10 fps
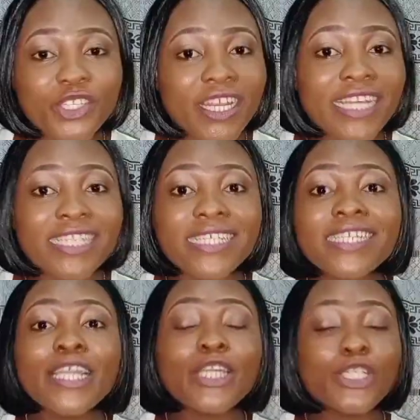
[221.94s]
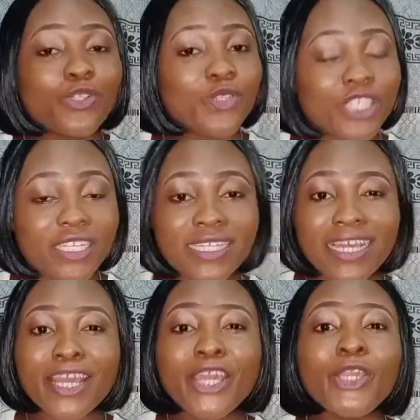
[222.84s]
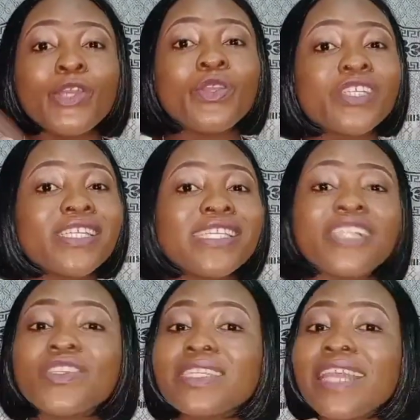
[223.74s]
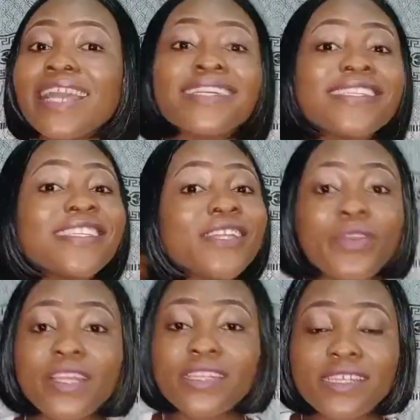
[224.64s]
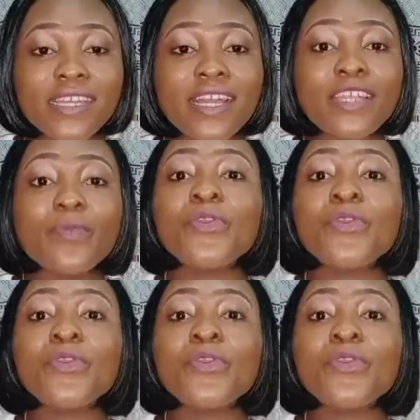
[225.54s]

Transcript: patronizing douches, and douches are just like cigarettes.